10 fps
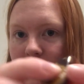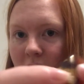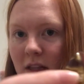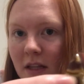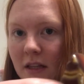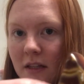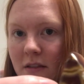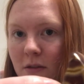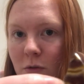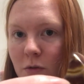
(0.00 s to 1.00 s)
and then
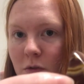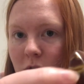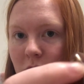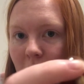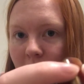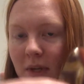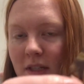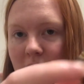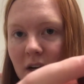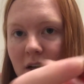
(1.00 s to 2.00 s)
this cool stripy
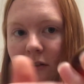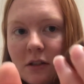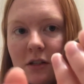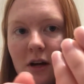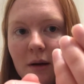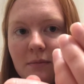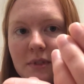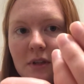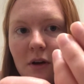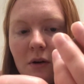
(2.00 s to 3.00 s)
design on the top.
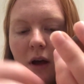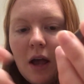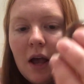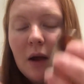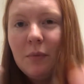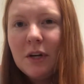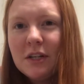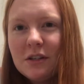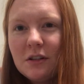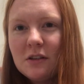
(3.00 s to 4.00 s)
So I'm
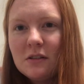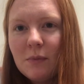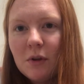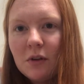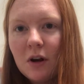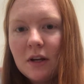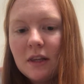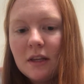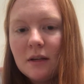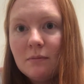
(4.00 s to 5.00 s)
pretty sure those are both
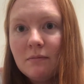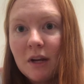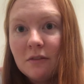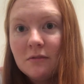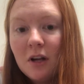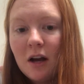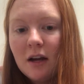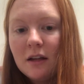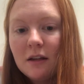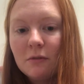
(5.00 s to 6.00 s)
carnelian, but if
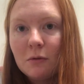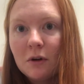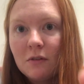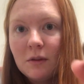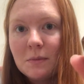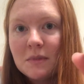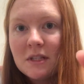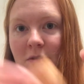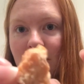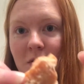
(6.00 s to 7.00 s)
not, if one of them's
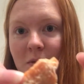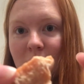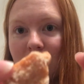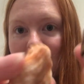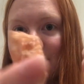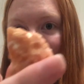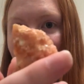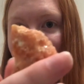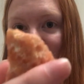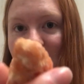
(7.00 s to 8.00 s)
different,
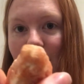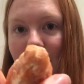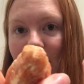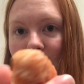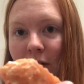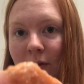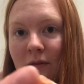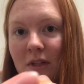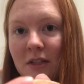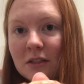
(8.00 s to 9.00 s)
please let me know.
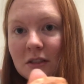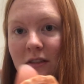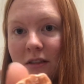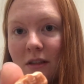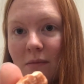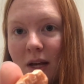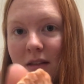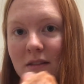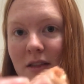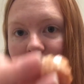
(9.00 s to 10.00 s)
That's just the
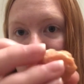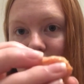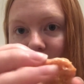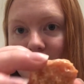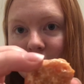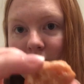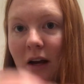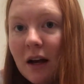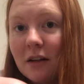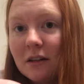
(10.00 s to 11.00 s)
best that I could do
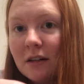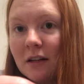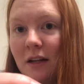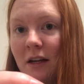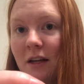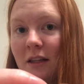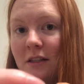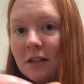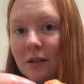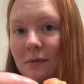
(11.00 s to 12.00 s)
under the
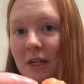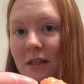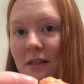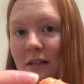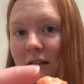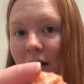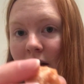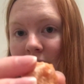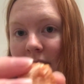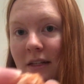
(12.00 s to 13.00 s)
circumstances
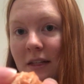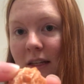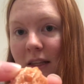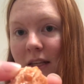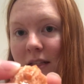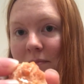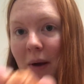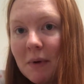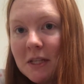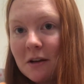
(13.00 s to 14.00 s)
of IDing these
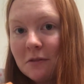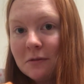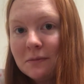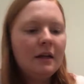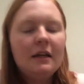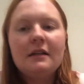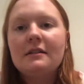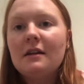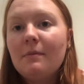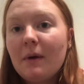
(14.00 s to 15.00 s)
by myself.
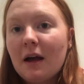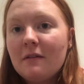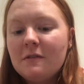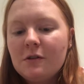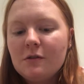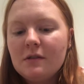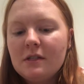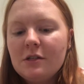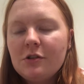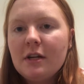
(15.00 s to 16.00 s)
Next up, I have 2
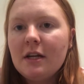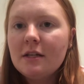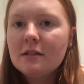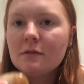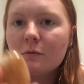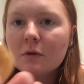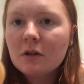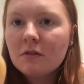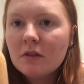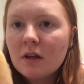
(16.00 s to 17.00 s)
citrines. One
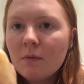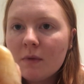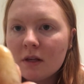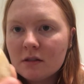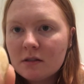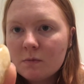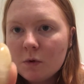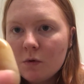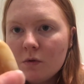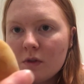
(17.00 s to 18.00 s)
of them is
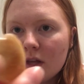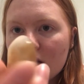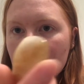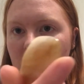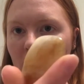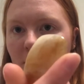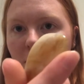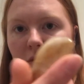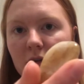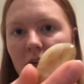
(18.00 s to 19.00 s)
smooth and
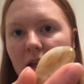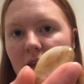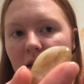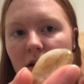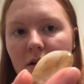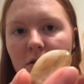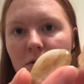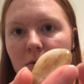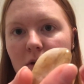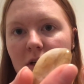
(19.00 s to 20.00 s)
tumbled, and the
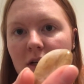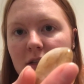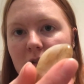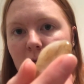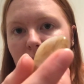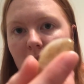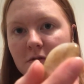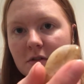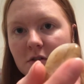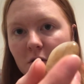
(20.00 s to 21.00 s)
other one is a
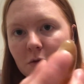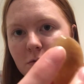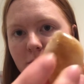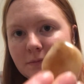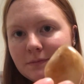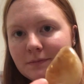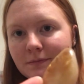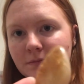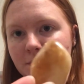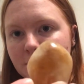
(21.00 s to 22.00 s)
rough stone.
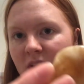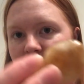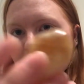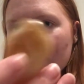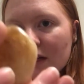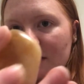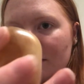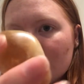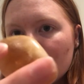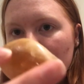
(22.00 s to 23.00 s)
This one has
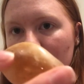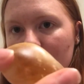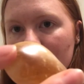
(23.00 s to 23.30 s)
more